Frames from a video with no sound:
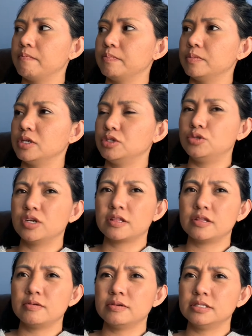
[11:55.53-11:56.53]
the trick
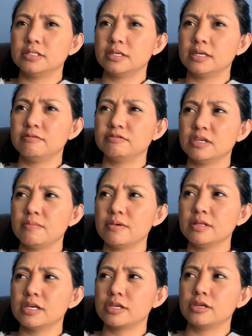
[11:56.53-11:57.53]
there is, if
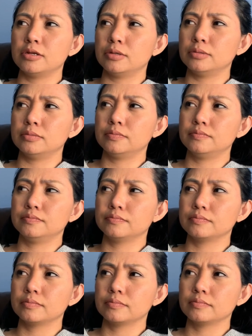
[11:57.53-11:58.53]
someone, like, you know,
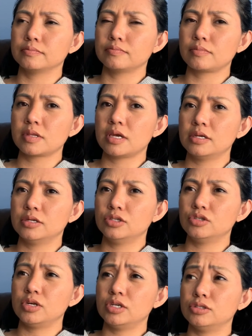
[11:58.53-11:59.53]

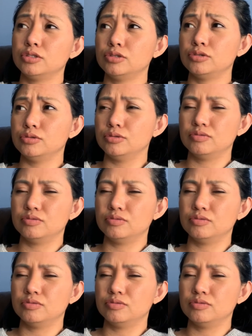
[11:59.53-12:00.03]
trying to,